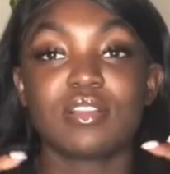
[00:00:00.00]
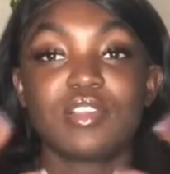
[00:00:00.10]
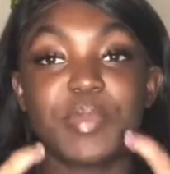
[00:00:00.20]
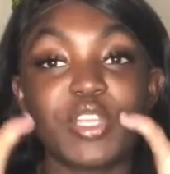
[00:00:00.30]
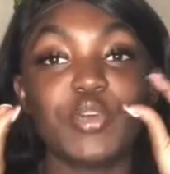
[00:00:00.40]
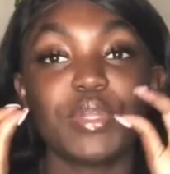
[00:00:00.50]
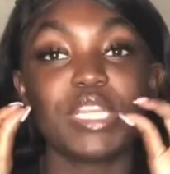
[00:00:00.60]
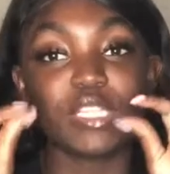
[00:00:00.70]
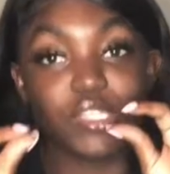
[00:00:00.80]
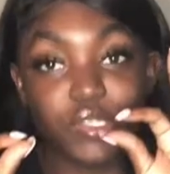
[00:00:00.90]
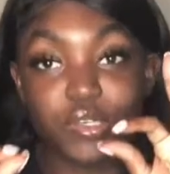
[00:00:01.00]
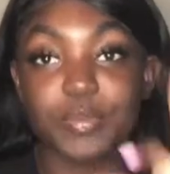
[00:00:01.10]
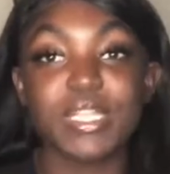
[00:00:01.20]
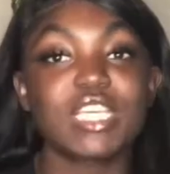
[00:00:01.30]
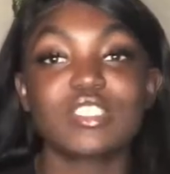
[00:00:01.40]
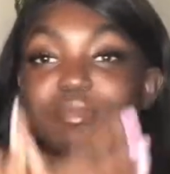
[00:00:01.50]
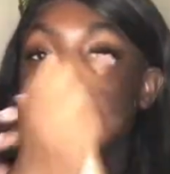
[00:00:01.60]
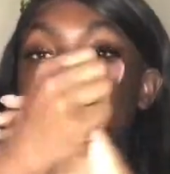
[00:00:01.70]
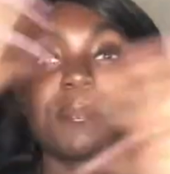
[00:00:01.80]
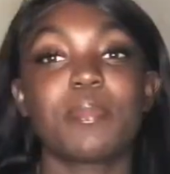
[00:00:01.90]
you've been doing it little, but let's
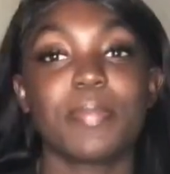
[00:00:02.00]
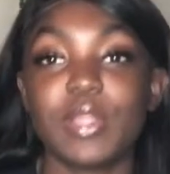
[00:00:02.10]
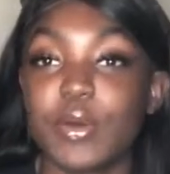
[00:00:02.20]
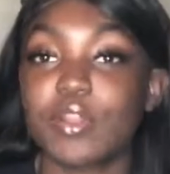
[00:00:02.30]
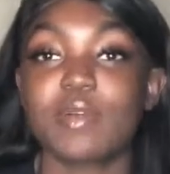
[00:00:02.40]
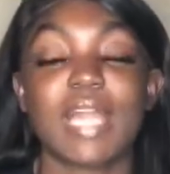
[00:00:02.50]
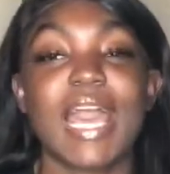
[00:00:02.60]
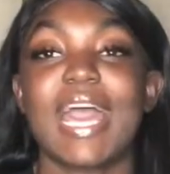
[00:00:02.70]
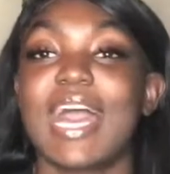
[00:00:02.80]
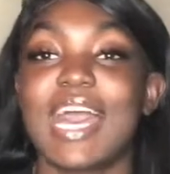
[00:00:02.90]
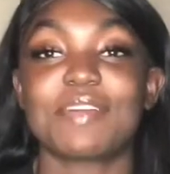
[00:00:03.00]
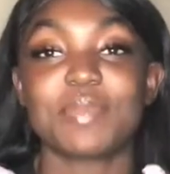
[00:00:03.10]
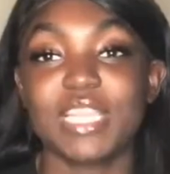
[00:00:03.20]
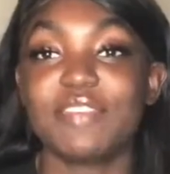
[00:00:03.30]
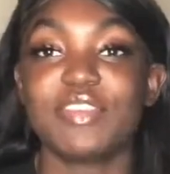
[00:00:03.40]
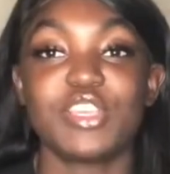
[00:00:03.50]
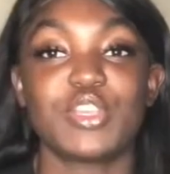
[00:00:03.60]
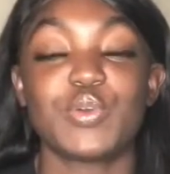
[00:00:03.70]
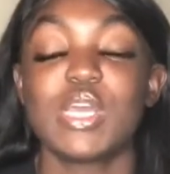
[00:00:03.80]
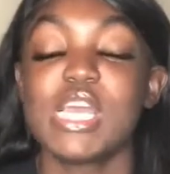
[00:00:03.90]
let's blow it up. Like, I, I believe in
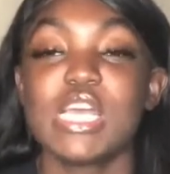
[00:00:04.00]
you.